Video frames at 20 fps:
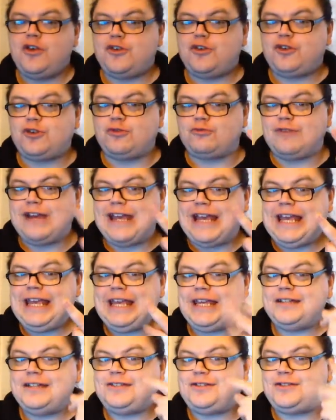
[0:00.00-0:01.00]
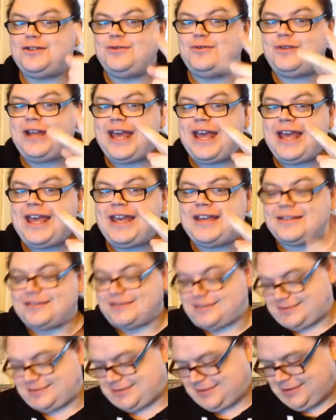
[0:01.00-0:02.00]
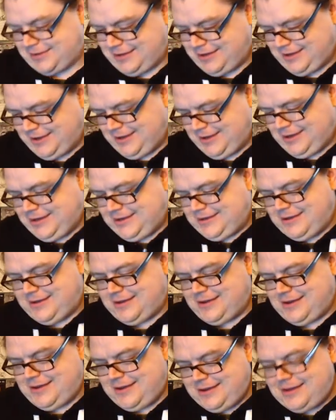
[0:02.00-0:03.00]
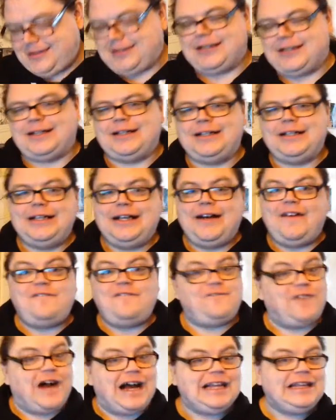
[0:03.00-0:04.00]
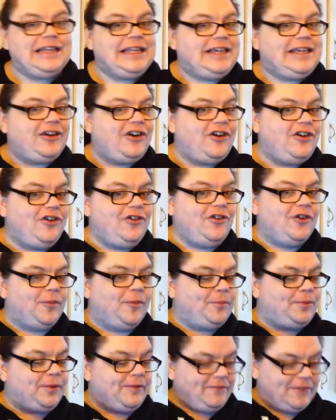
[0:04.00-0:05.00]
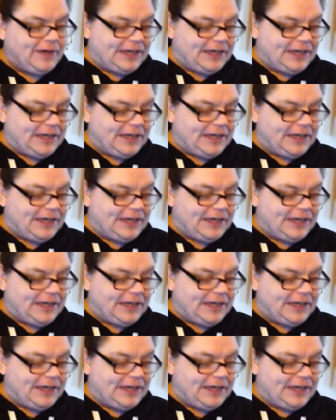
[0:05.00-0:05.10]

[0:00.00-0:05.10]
3 in 2 days. Yeah, finally caught up.